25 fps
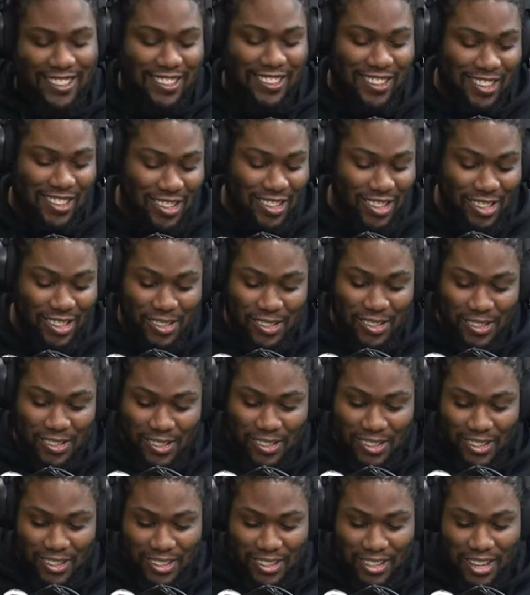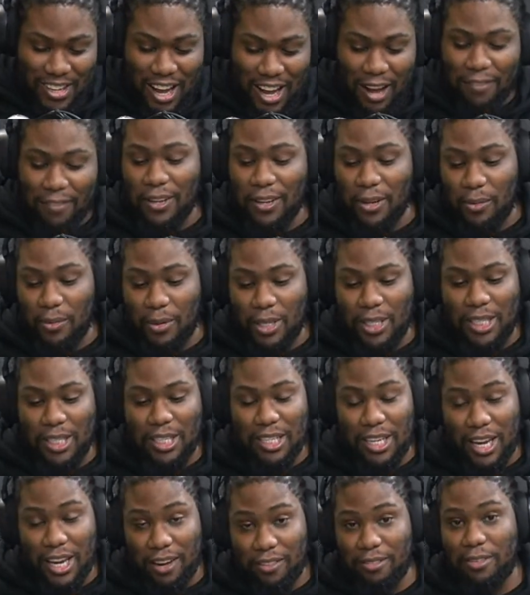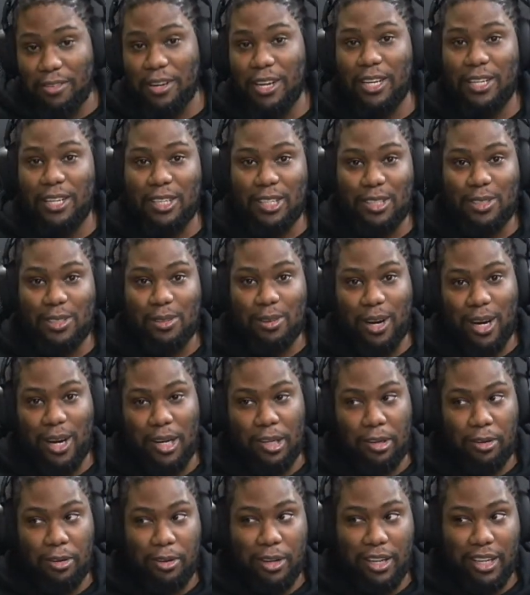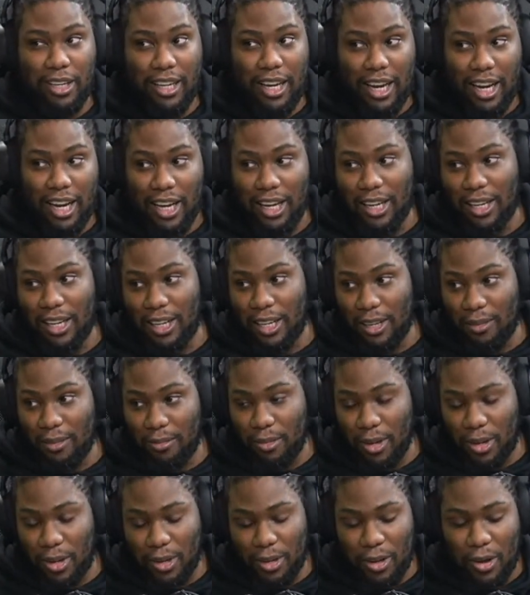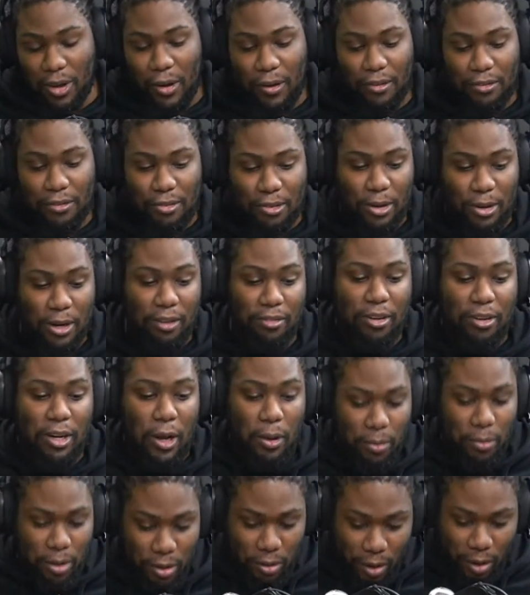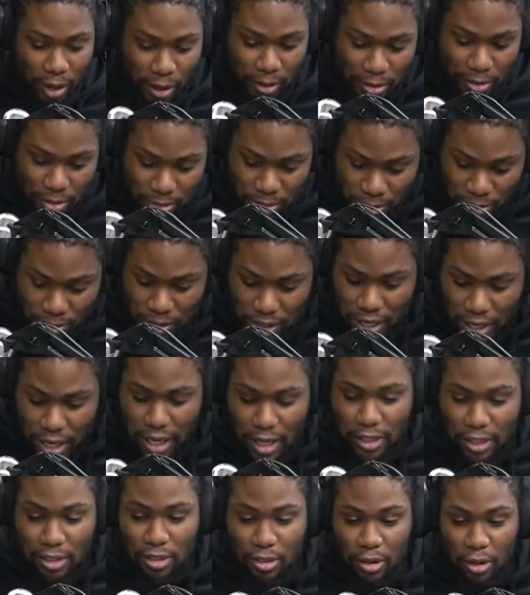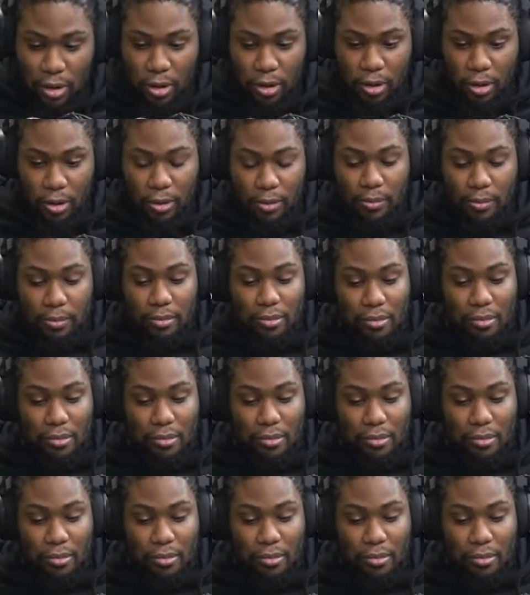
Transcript: So I think we should definitely try doing that going forward. I think that'll be quite cool. So